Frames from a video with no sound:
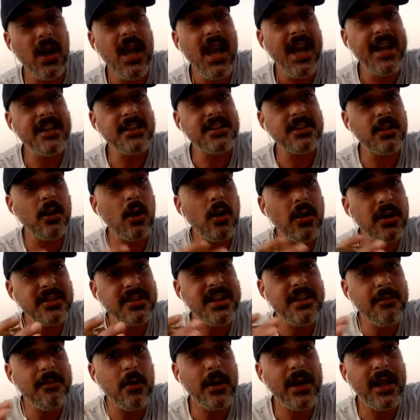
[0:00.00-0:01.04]
And as long as
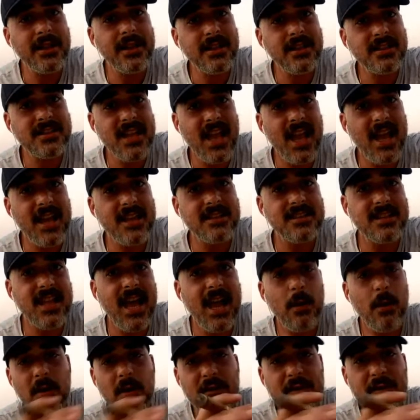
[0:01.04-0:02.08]
everyone understands that, we're